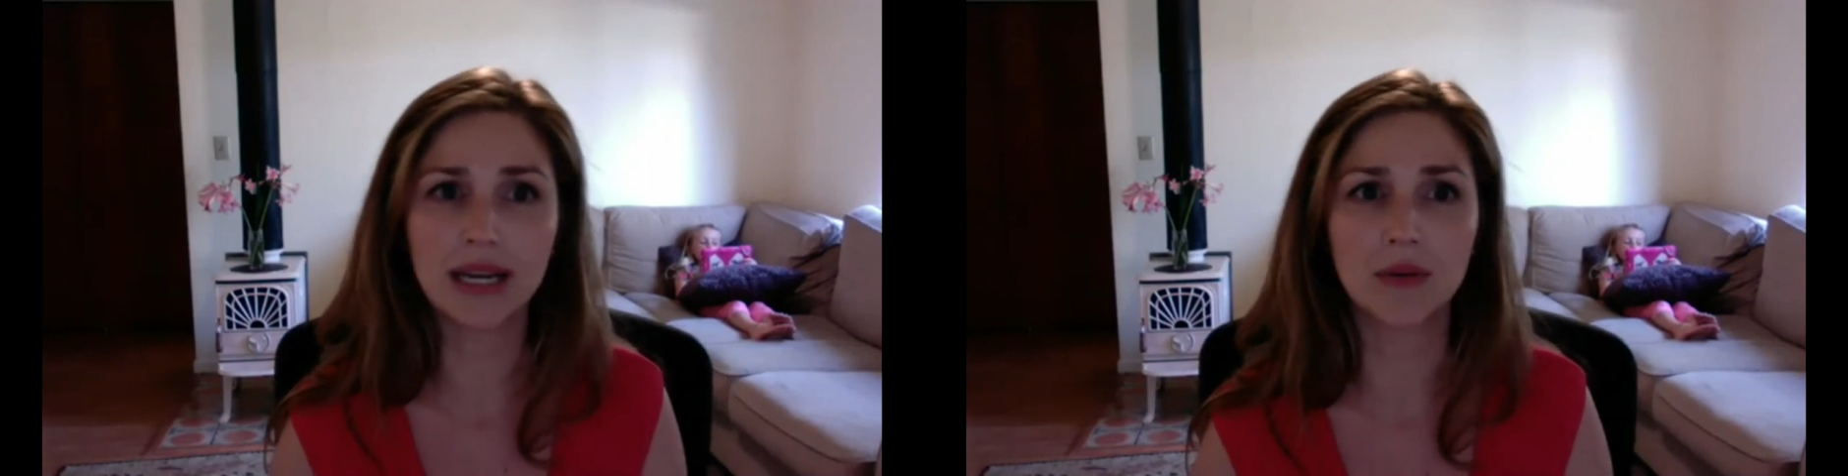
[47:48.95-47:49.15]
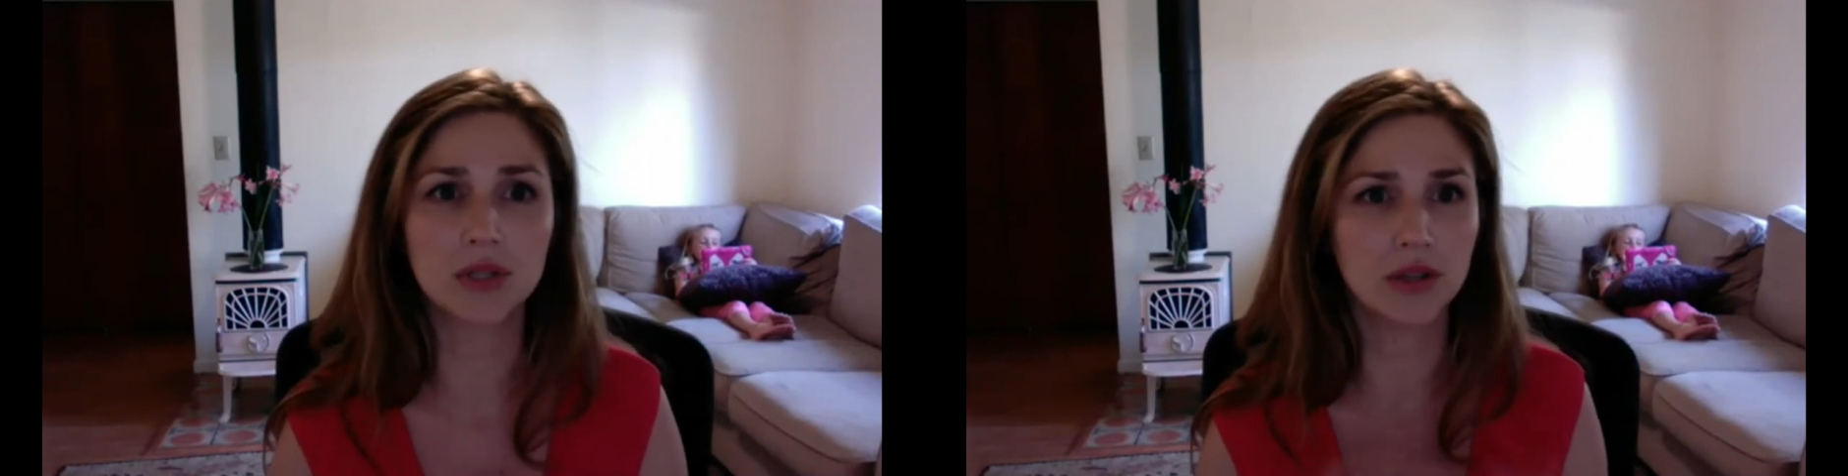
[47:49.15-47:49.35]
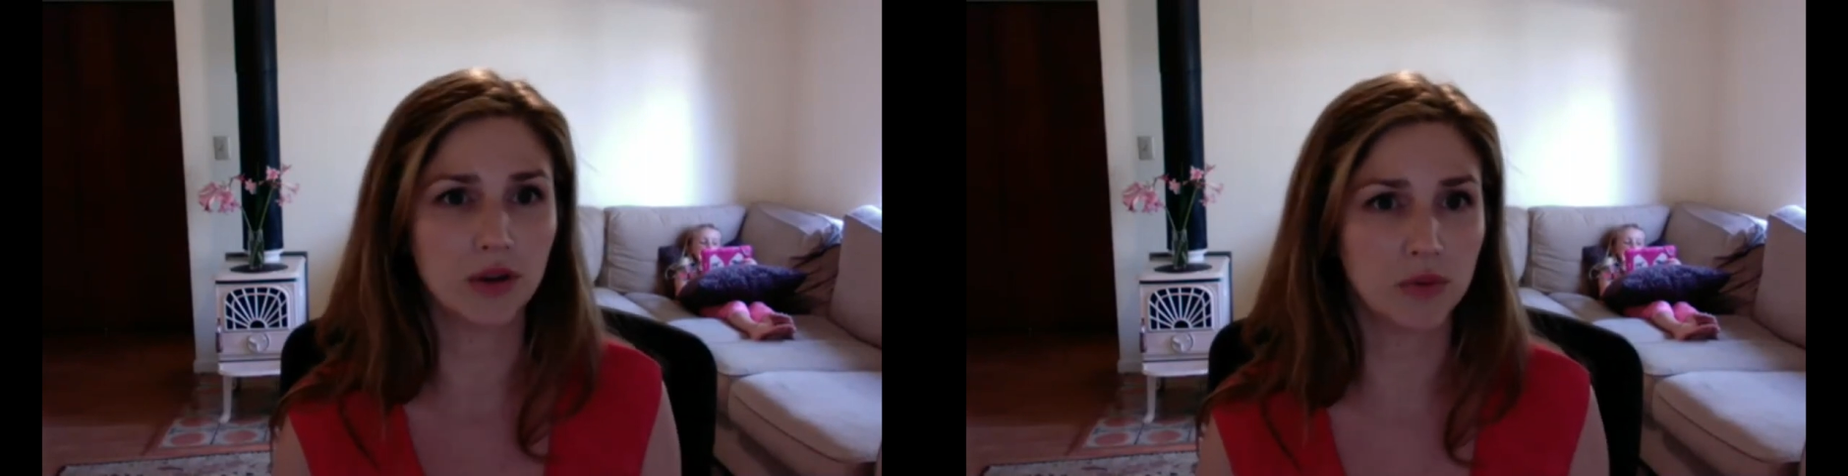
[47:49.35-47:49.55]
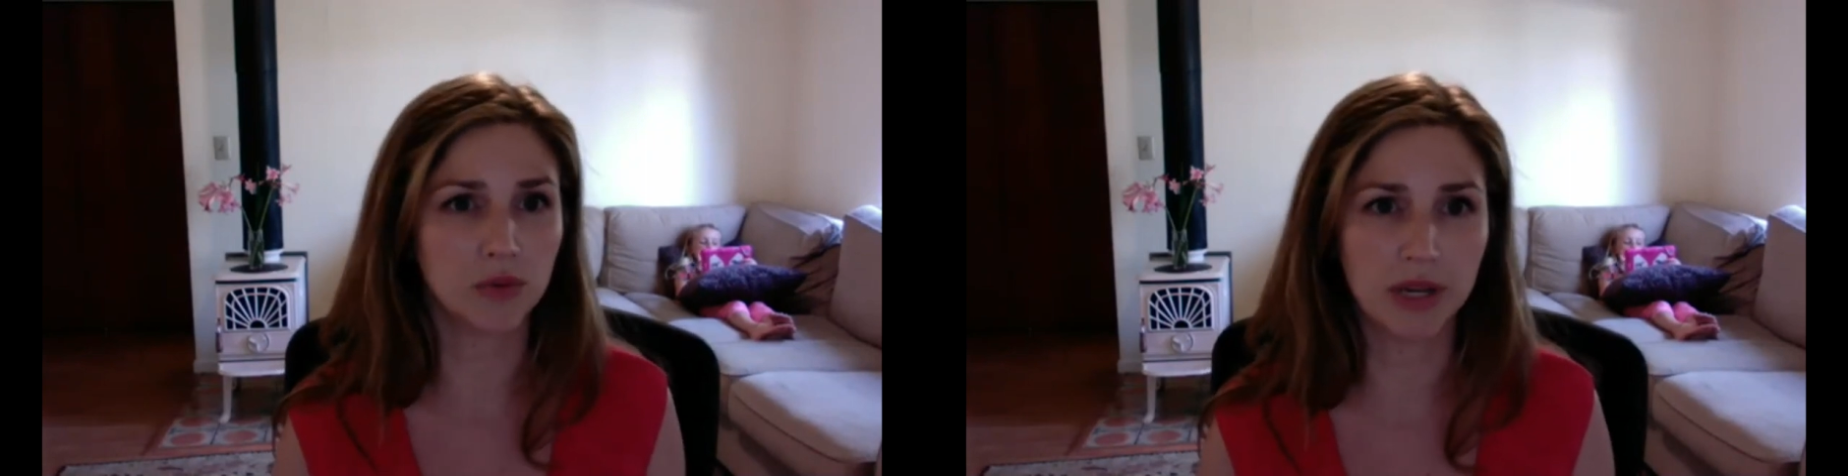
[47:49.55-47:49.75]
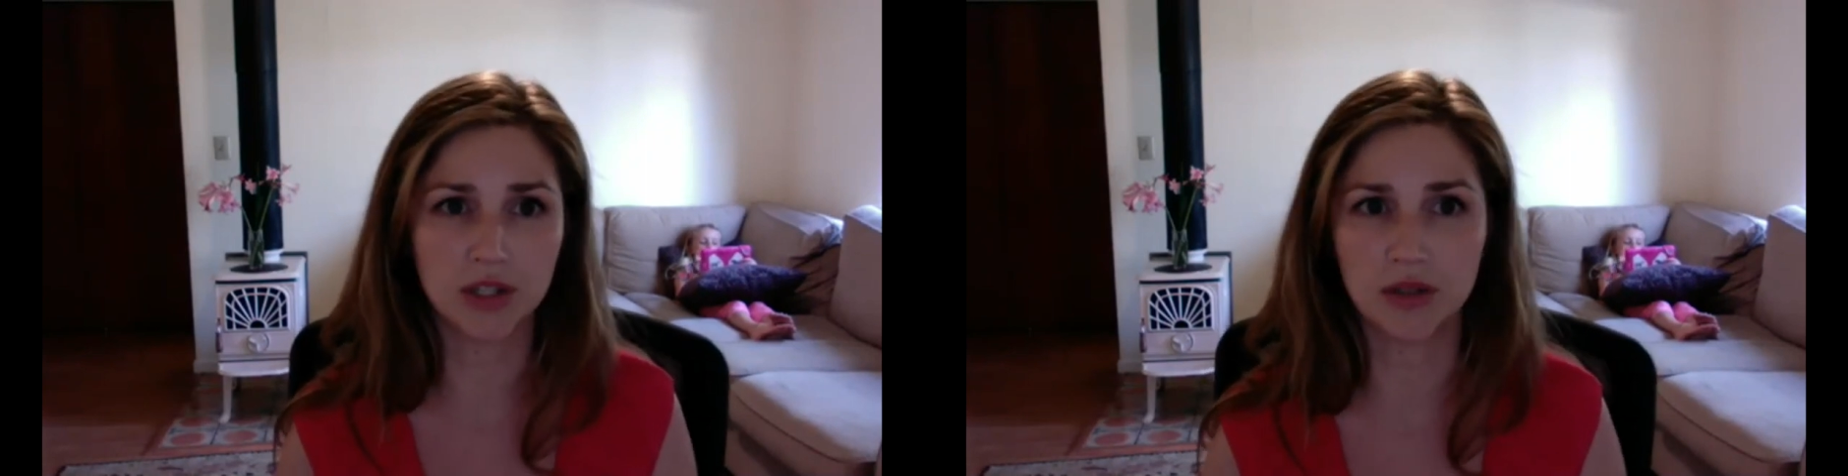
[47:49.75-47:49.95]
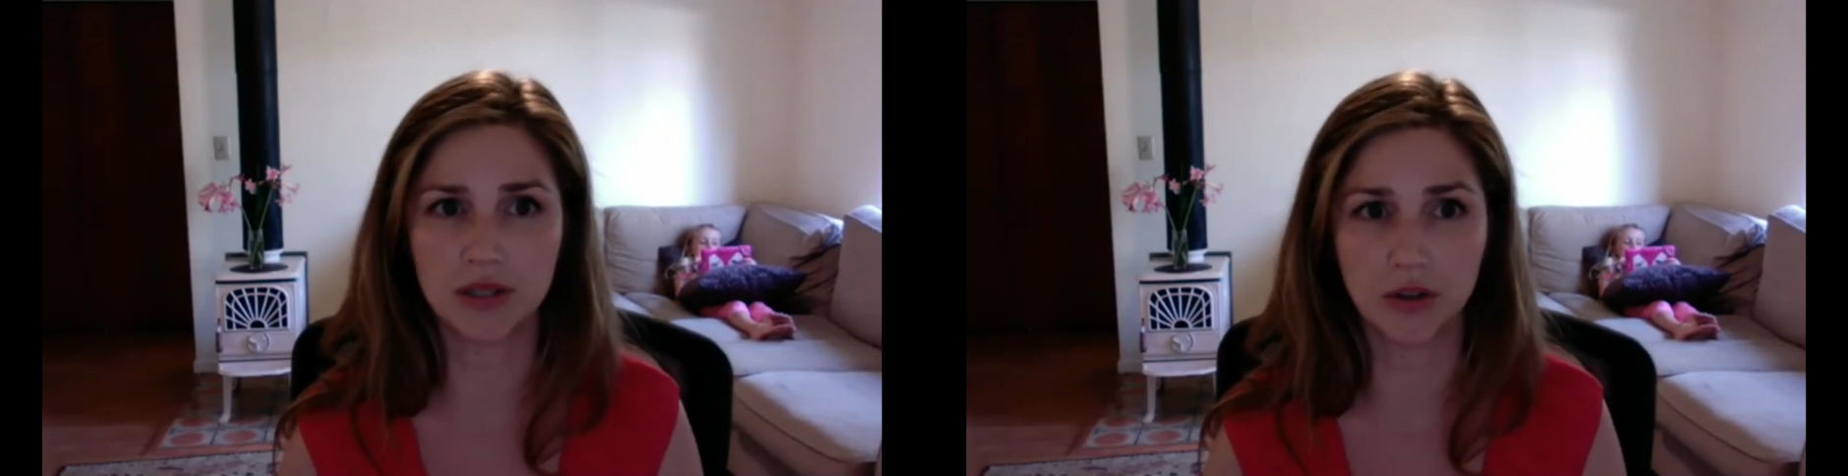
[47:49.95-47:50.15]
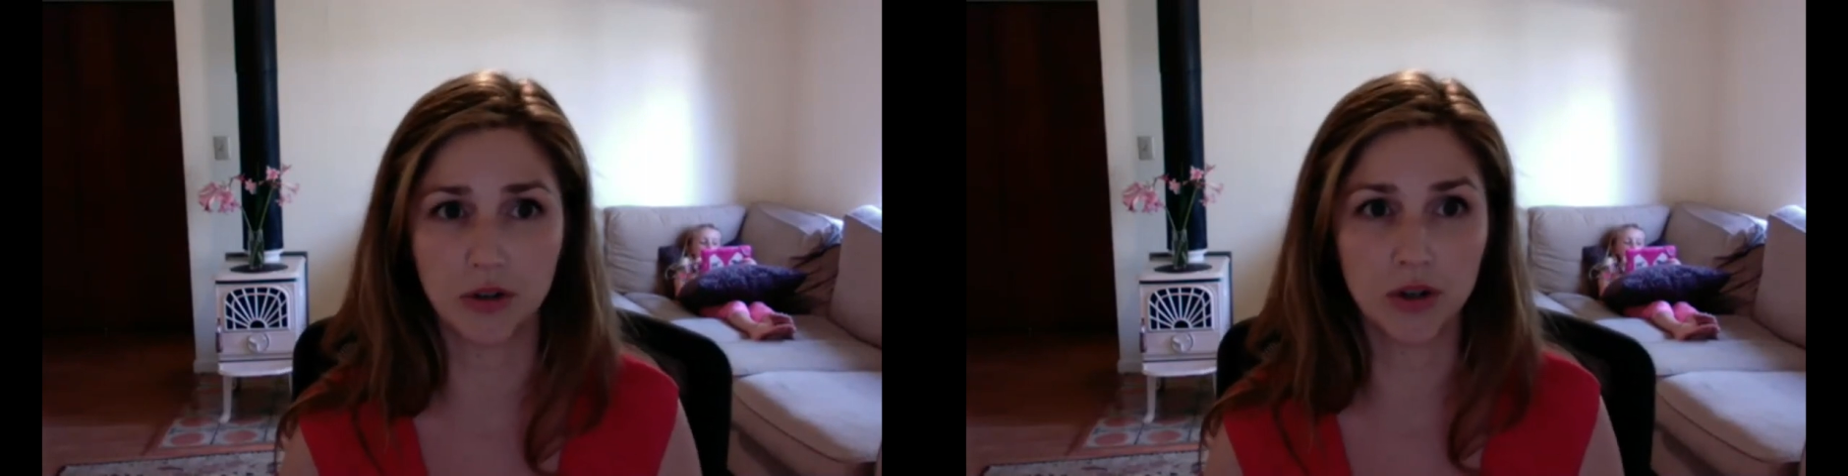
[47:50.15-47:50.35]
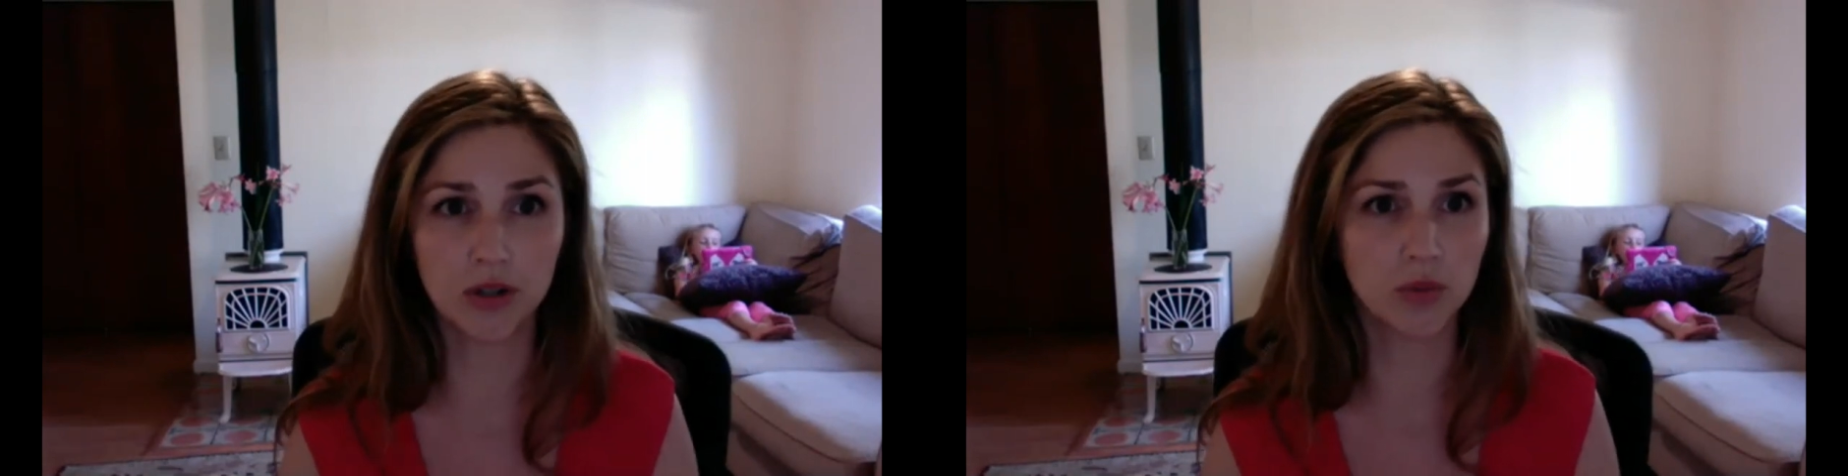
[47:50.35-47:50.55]
I was alone with my 2 little
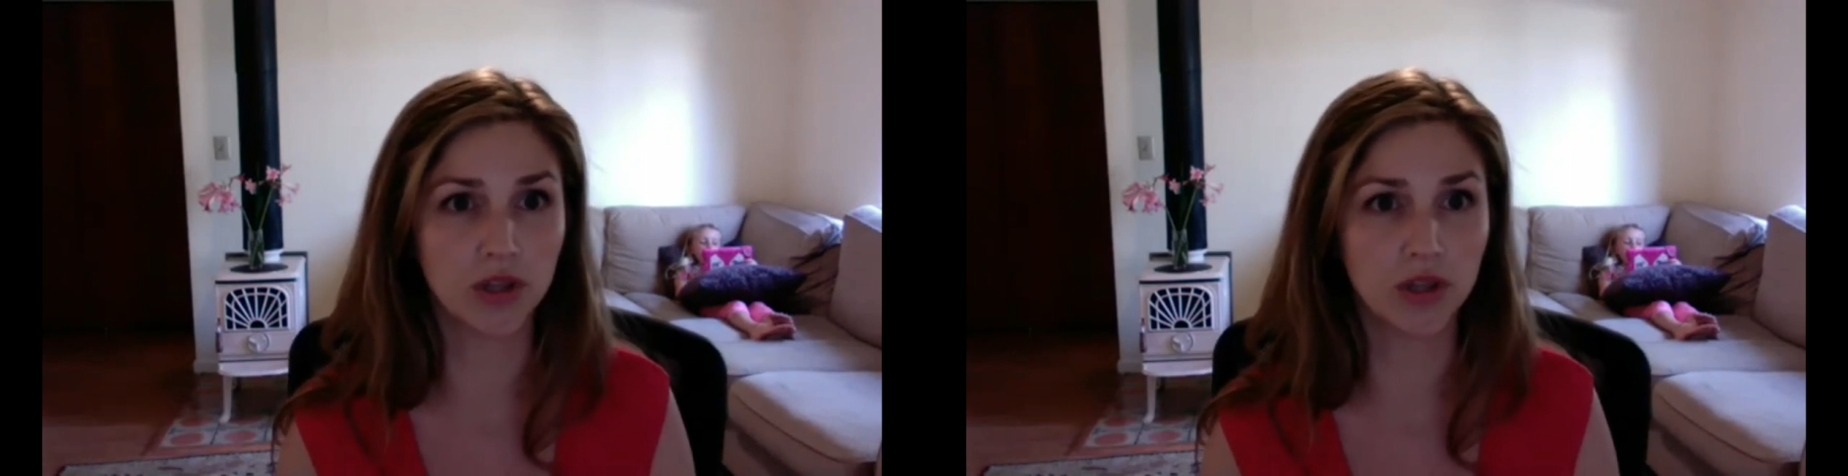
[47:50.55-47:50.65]
girls with